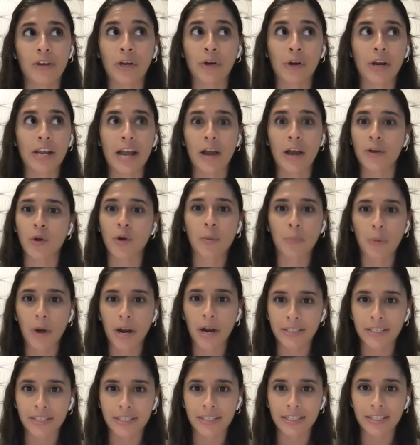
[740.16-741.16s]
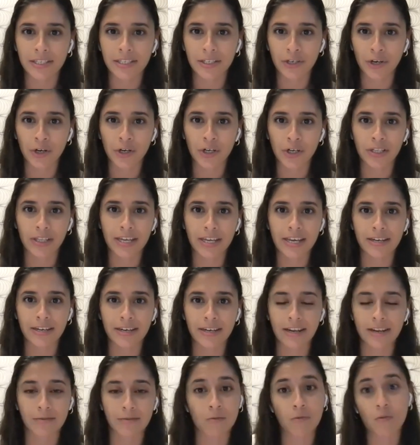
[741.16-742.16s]
figuring out your processes internally
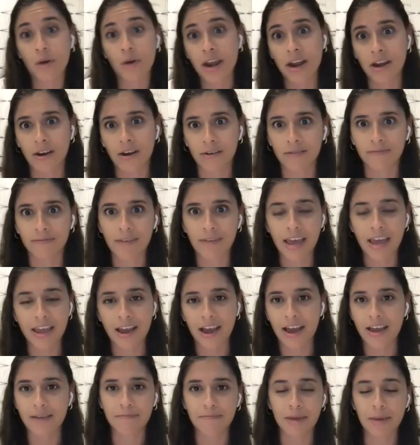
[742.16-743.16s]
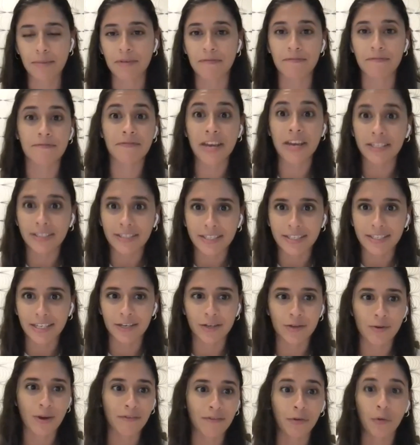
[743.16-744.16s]
and where AI maybe fits,
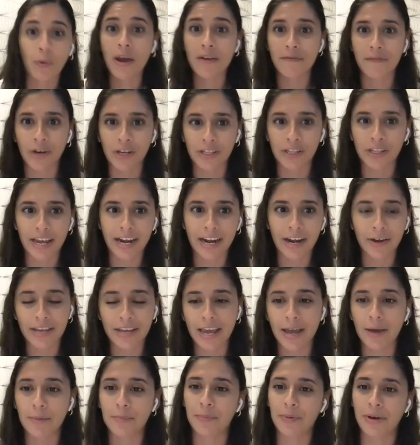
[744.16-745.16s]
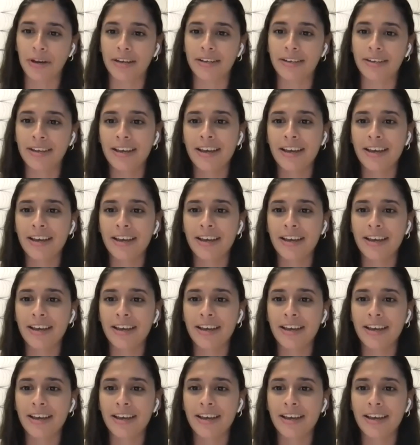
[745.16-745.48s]
and you haven't quite figured that out yet, but